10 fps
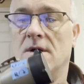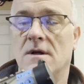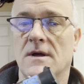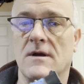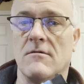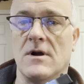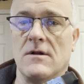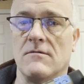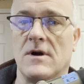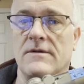regular
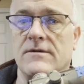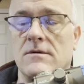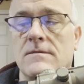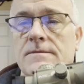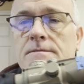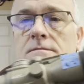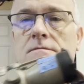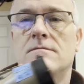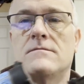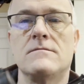rifle.
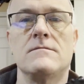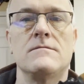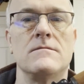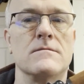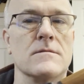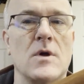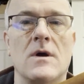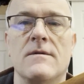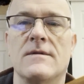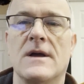All right,
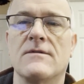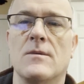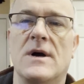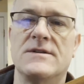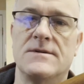thanks for watching.